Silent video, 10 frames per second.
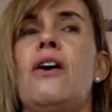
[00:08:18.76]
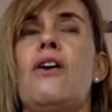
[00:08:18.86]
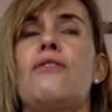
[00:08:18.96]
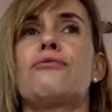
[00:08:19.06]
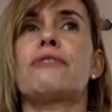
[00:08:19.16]

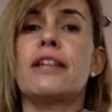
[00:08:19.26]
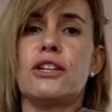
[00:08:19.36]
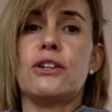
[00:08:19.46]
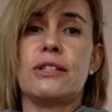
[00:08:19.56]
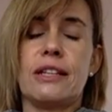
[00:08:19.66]
of
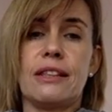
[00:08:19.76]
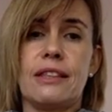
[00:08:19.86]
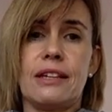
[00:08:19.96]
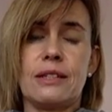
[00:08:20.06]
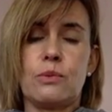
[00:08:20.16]
reusing
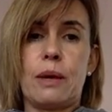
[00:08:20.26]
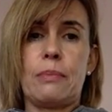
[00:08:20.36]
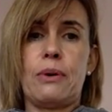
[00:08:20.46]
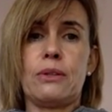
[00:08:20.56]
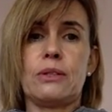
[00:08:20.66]
things where
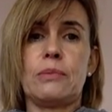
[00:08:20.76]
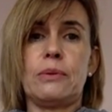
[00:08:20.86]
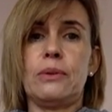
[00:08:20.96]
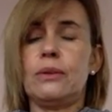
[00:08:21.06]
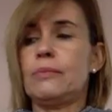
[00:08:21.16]

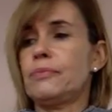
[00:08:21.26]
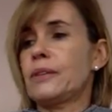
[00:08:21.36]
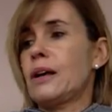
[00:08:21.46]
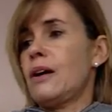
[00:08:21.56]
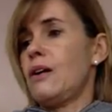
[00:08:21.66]
possible,
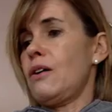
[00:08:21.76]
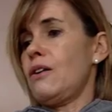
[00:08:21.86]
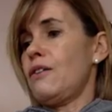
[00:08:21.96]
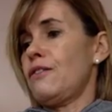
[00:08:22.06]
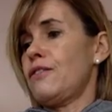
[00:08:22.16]

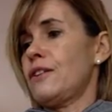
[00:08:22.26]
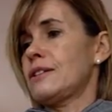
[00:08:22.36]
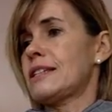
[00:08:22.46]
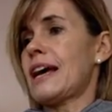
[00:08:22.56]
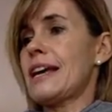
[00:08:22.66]
of
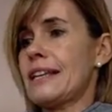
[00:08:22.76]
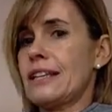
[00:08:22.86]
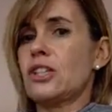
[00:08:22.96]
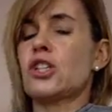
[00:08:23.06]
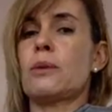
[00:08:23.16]

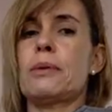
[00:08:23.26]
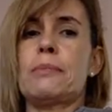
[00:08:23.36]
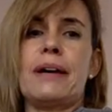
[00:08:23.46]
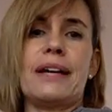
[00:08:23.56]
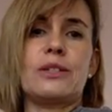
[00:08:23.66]
taking your shopping
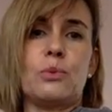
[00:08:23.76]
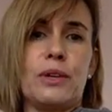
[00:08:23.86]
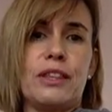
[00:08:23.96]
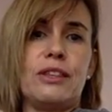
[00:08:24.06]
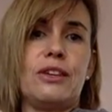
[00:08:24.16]
bags
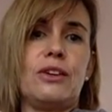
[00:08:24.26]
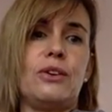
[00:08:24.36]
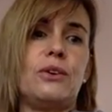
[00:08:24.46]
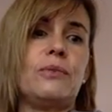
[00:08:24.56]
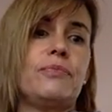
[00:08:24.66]
with
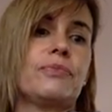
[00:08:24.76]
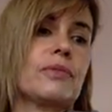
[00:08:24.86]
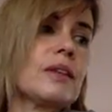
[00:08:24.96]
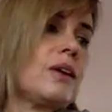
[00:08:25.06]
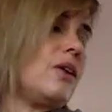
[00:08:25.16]
you,
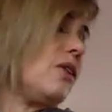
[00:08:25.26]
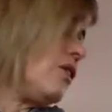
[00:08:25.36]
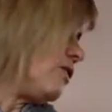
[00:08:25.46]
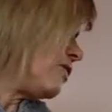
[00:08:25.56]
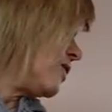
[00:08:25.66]

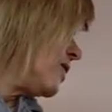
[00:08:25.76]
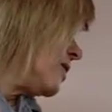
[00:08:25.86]
of